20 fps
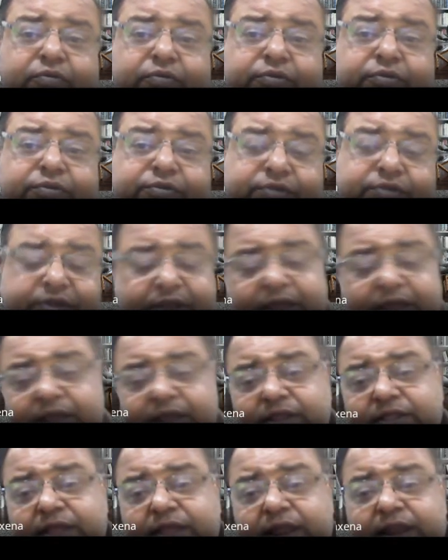see
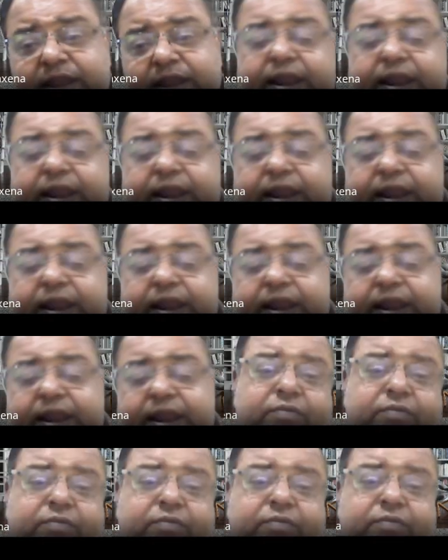the reliability
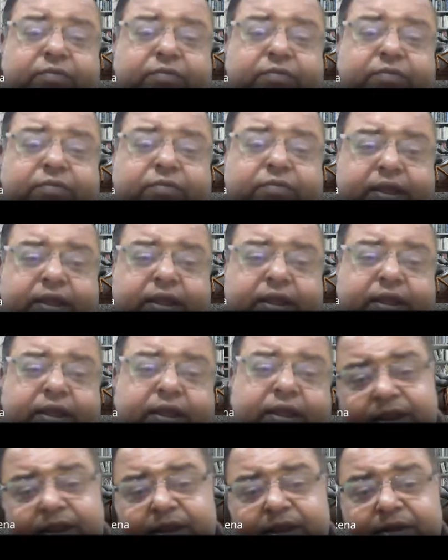of the
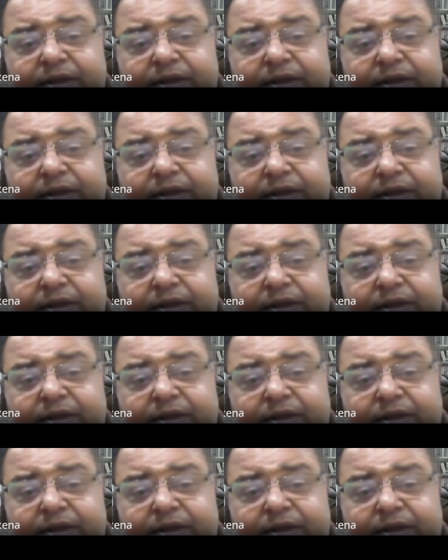content.